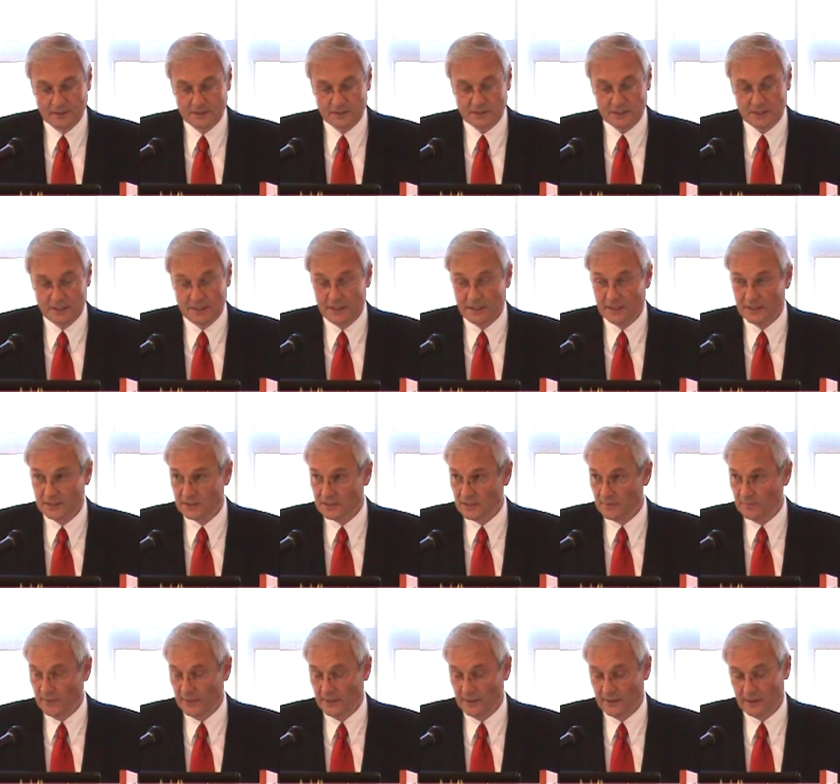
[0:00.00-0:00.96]
C
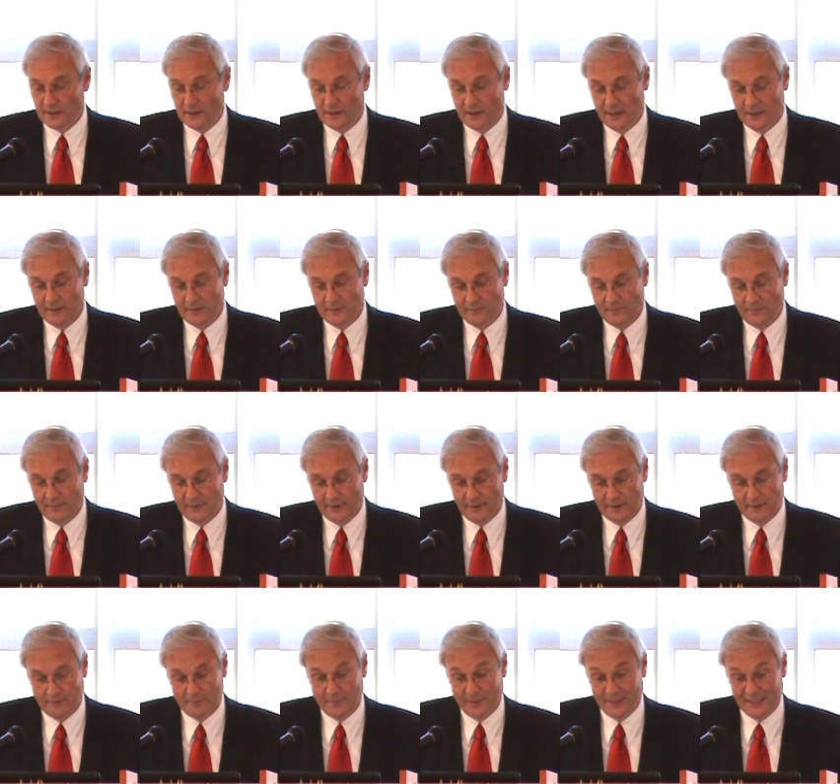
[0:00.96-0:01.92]
is the Pentagon.
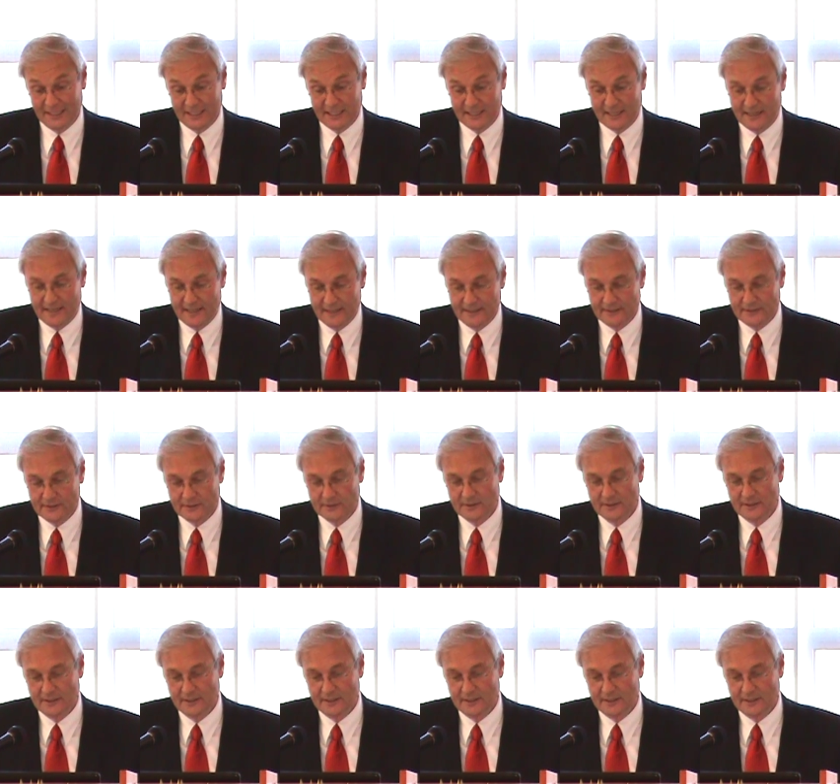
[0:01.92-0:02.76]
Pentagon.